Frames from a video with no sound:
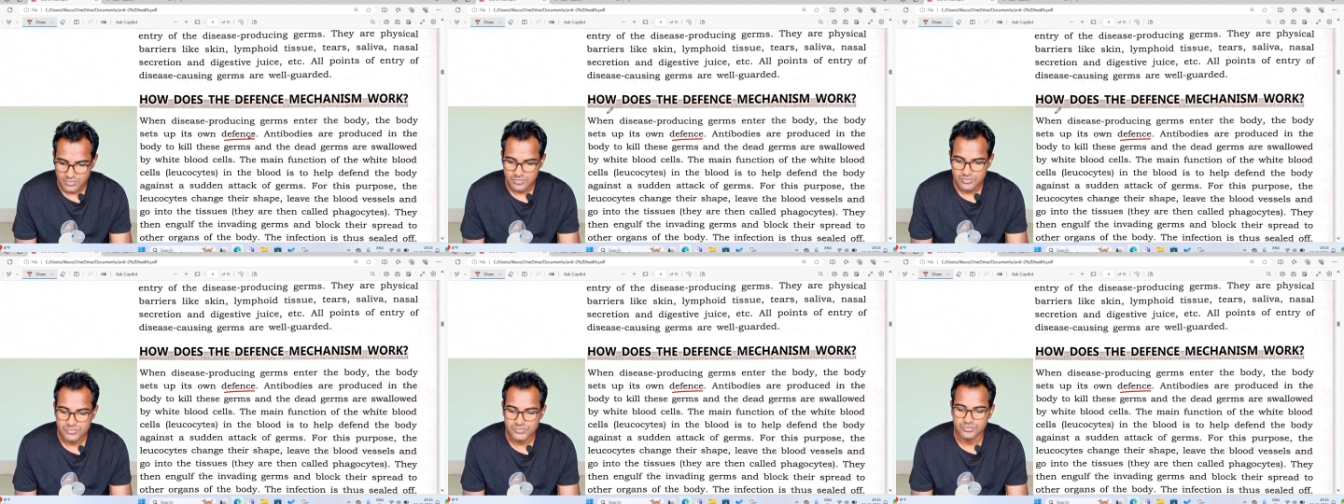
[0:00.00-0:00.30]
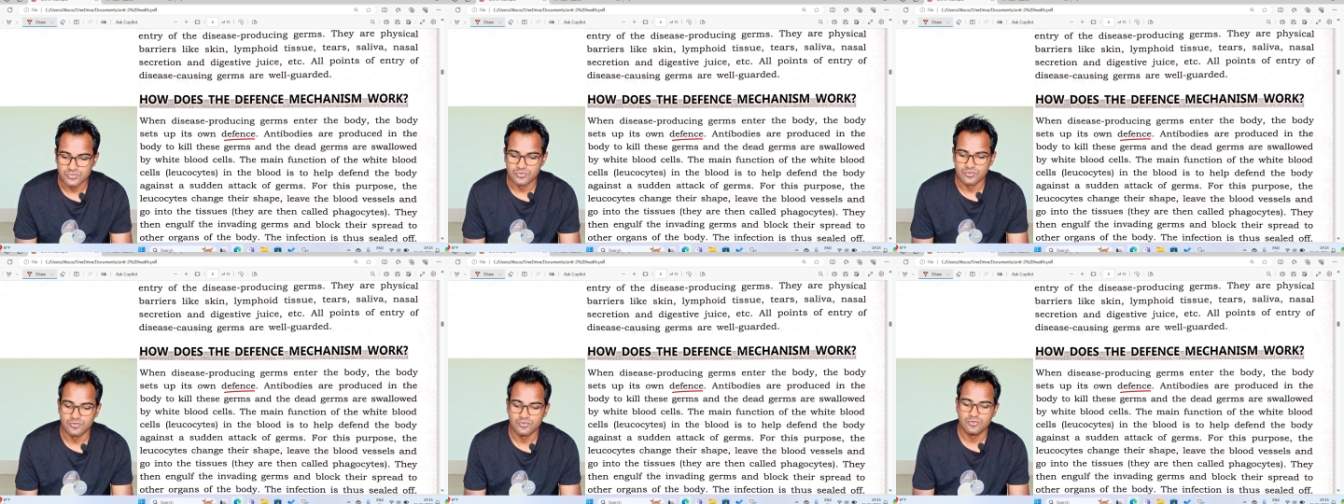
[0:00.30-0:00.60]

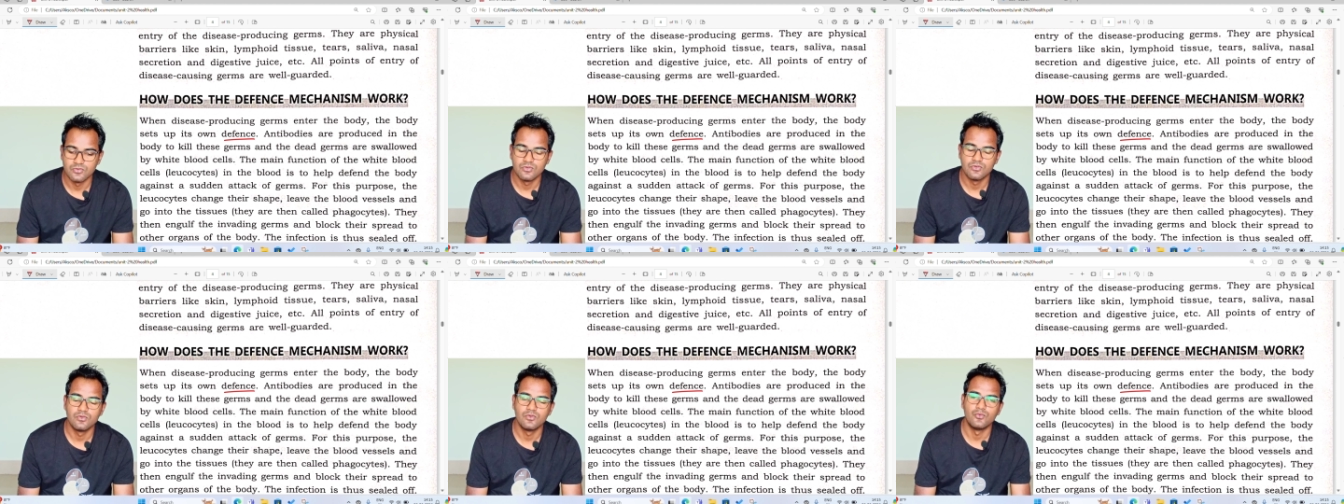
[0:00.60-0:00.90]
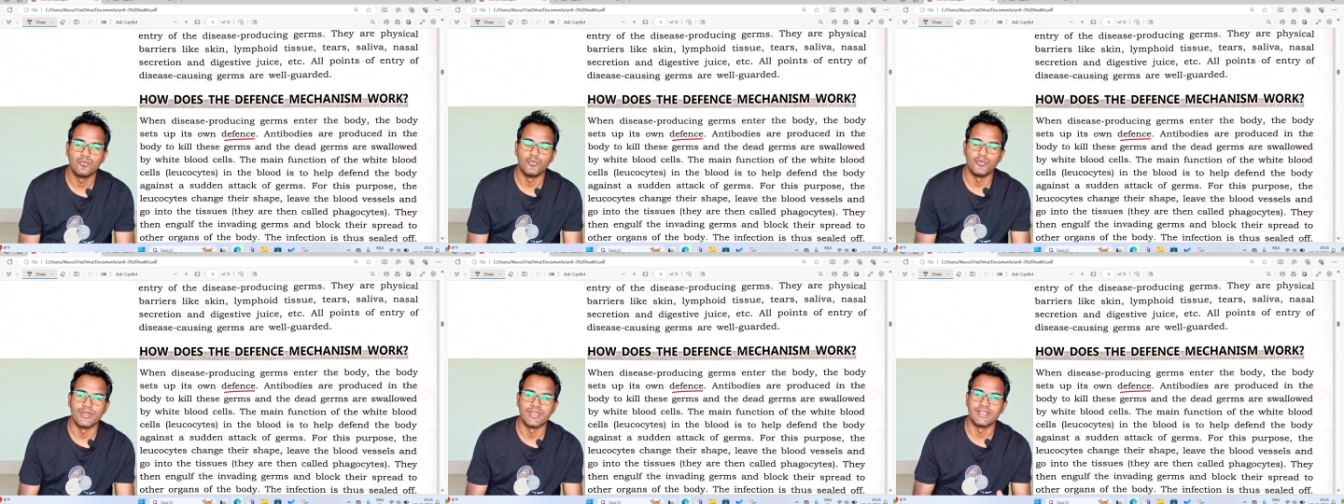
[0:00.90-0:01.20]
So
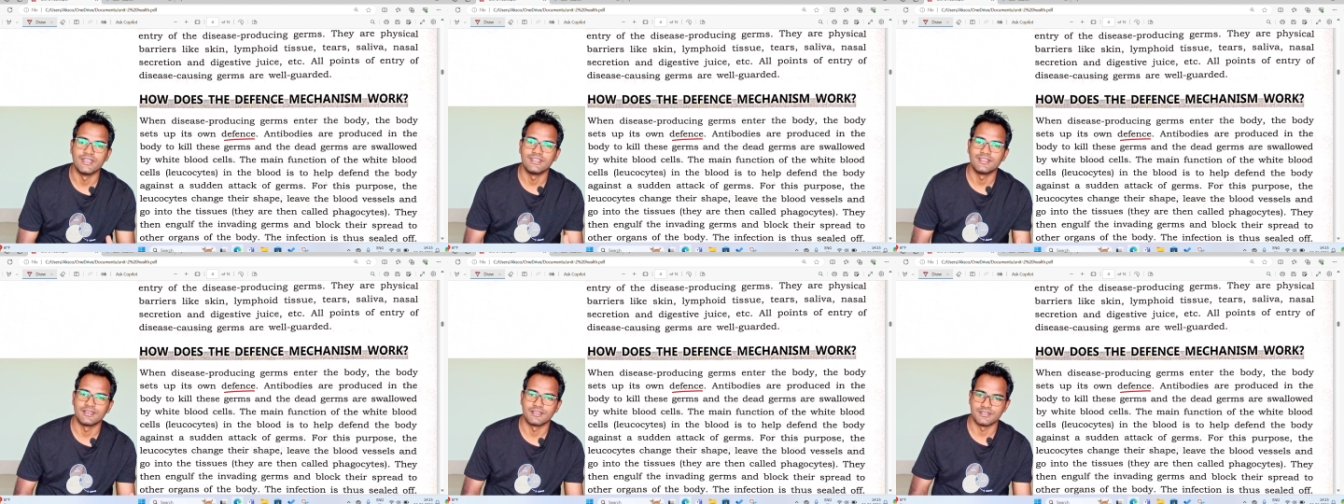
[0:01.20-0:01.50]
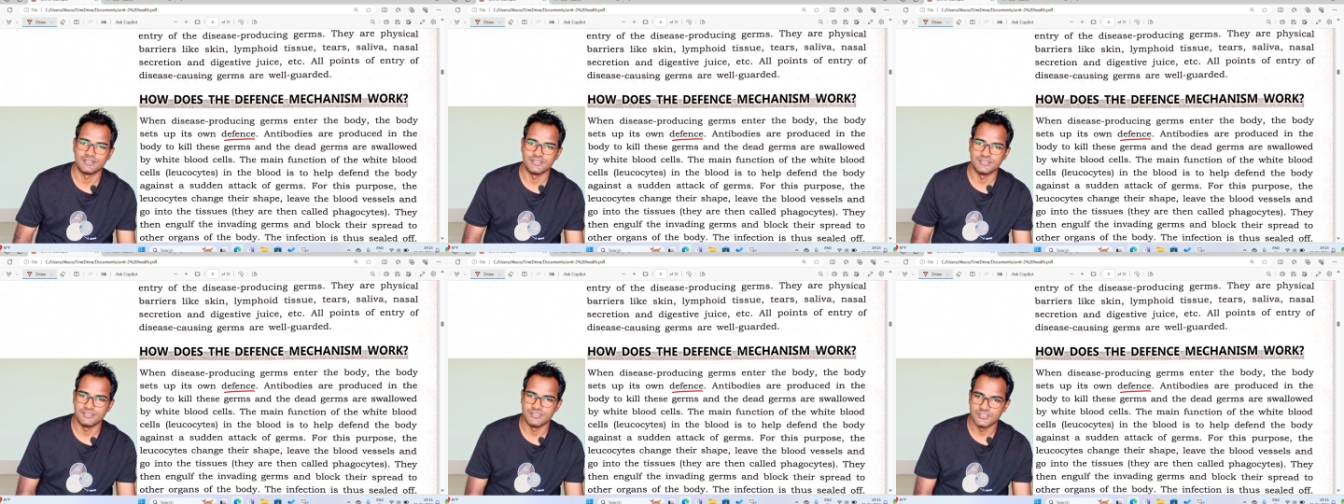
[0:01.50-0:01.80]
when a
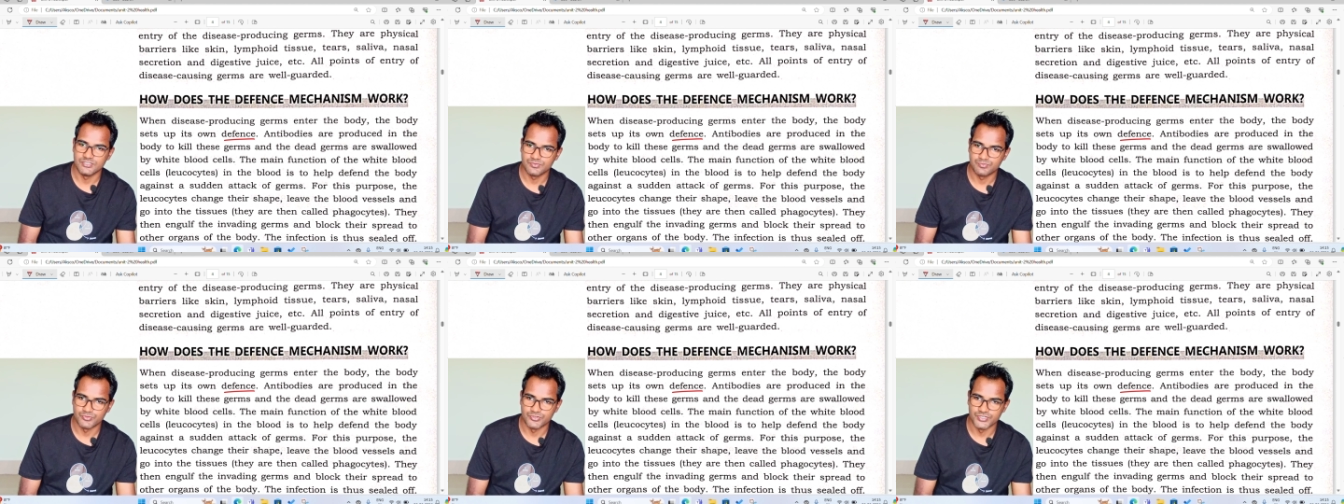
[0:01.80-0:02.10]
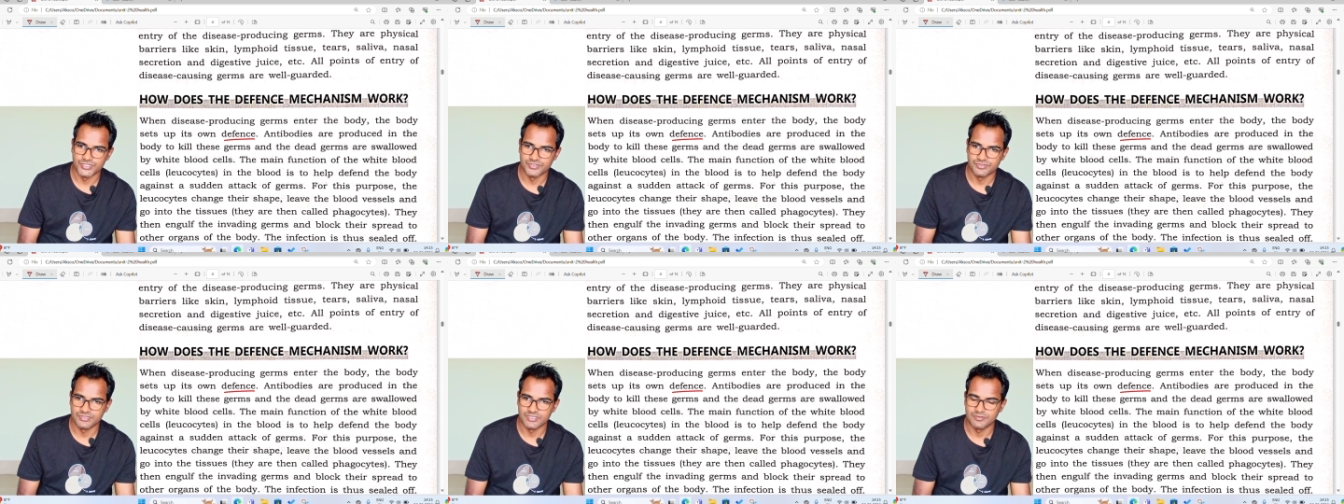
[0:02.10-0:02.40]
disease
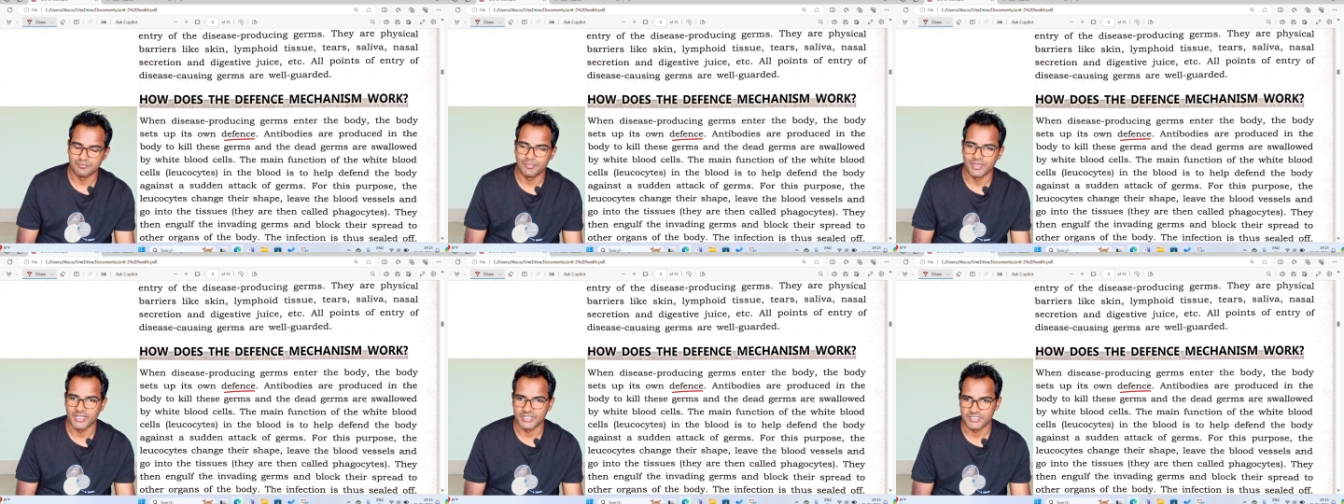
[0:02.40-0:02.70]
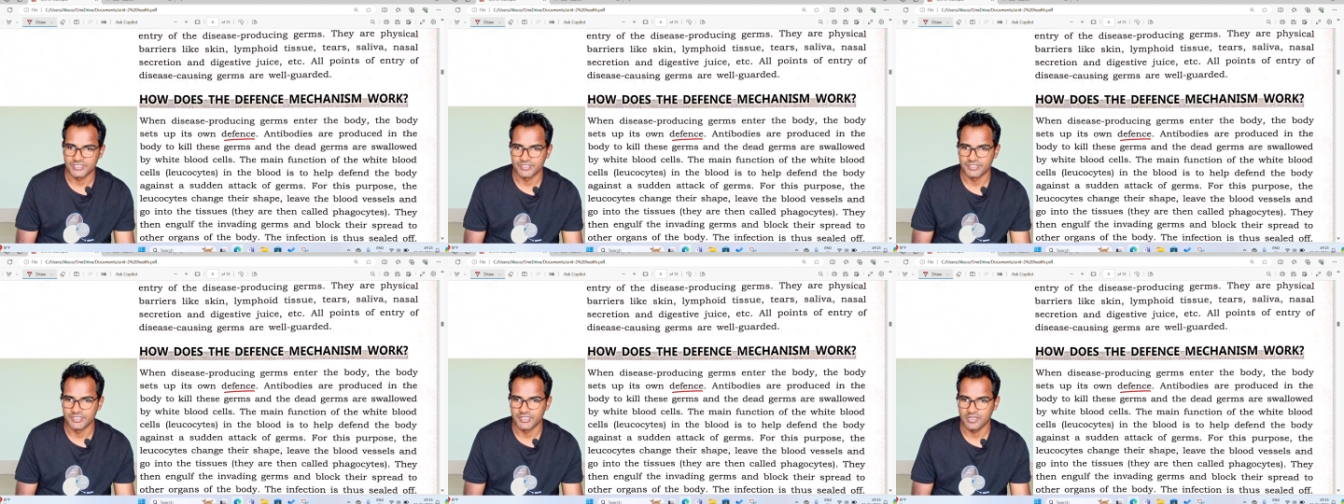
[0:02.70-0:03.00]
producing
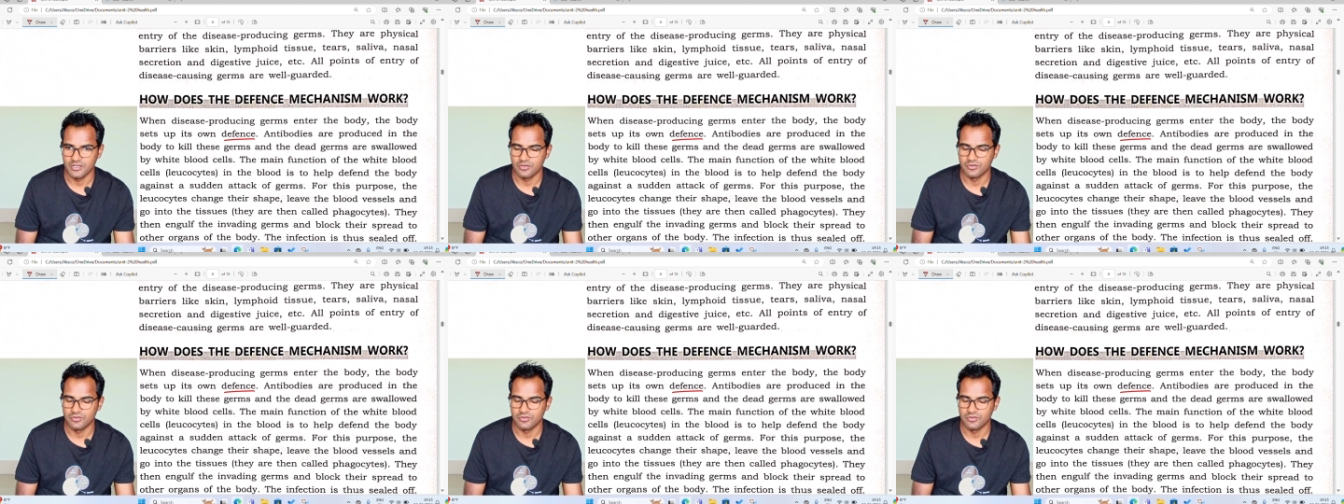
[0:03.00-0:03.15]
bacteria